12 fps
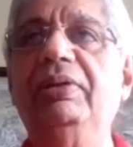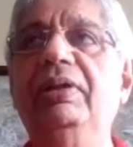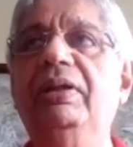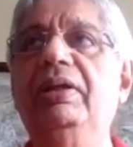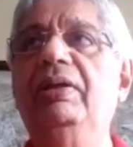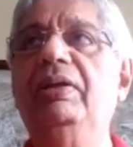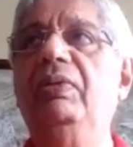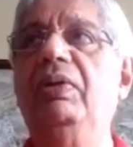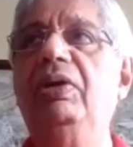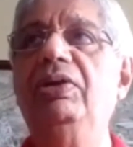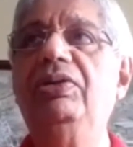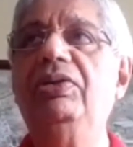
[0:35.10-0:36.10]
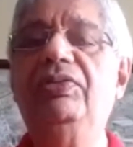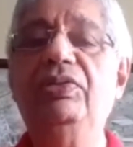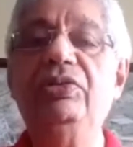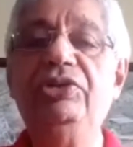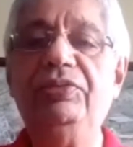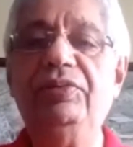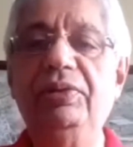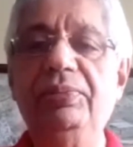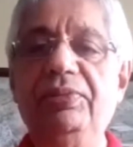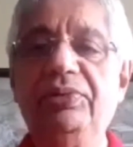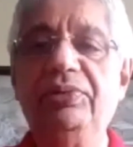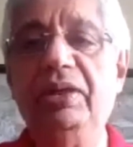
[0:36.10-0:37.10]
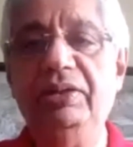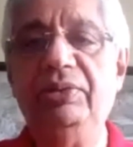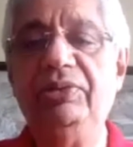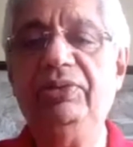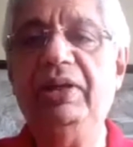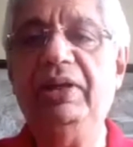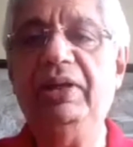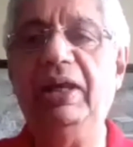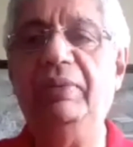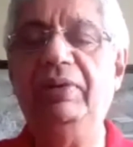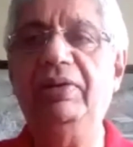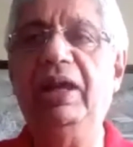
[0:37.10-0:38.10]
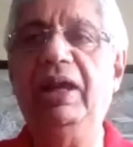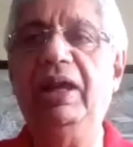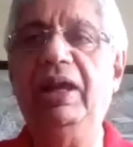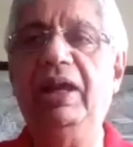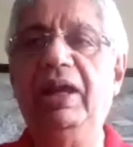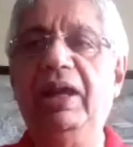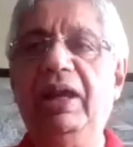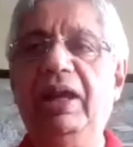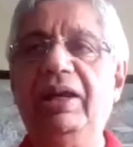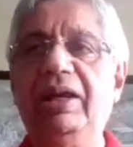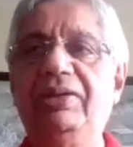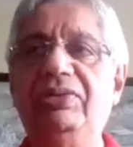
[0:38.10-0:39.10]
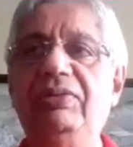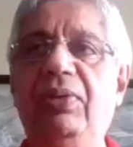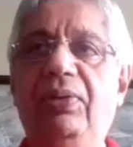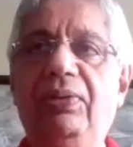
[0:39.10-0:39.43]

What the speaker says: was Fujifilm's newest camera, the X4.